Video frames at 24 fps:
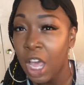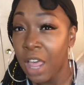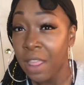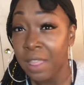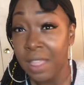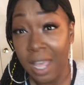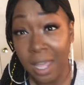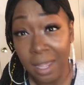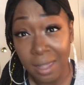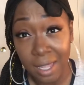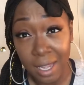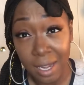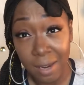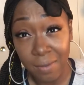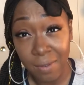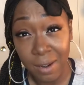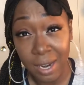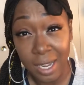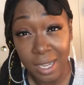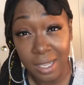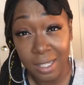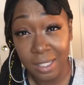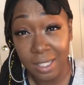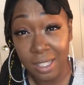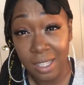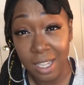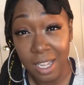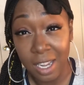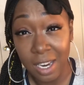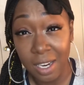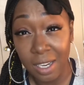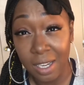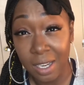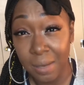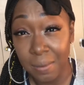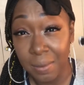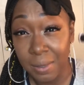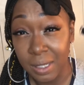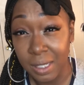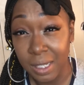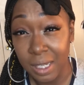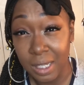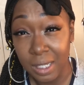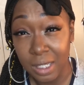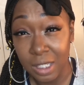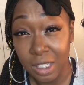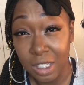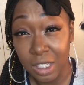Now they raised their
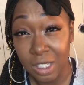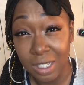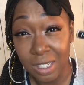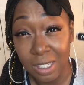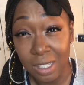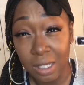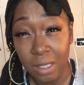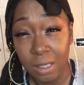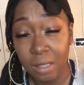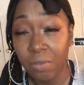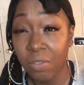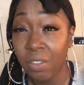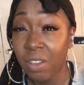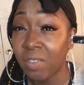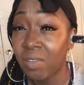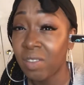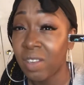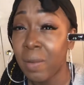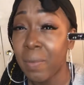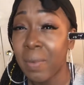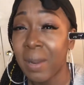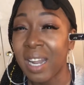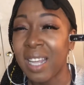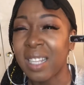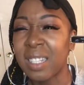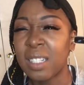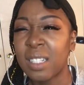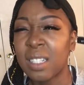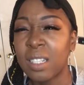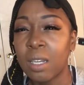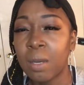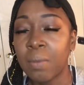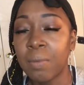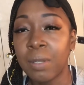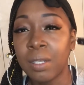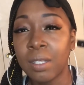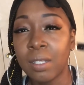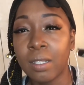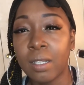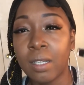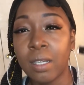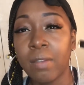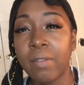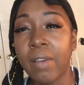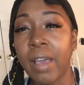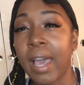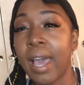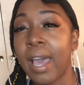lipsticks to $6.50, but I still
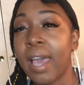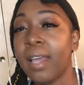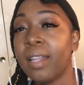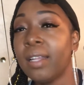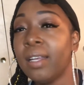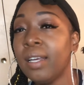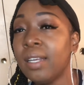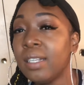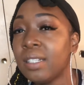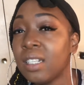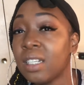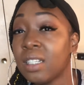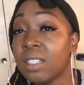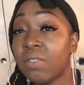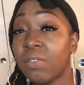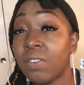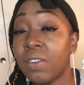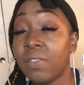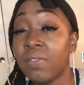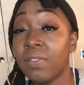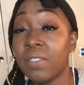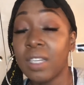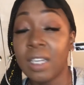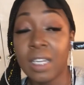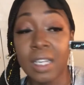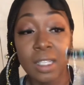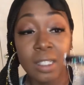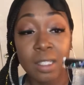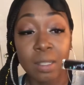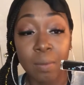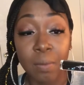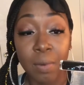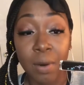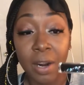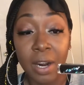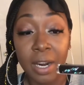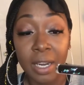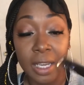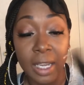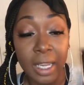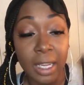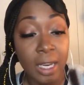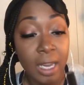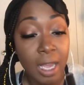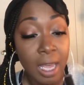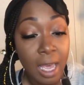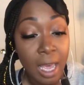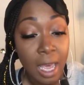believe at $6.50 it's a
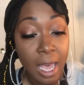bargain.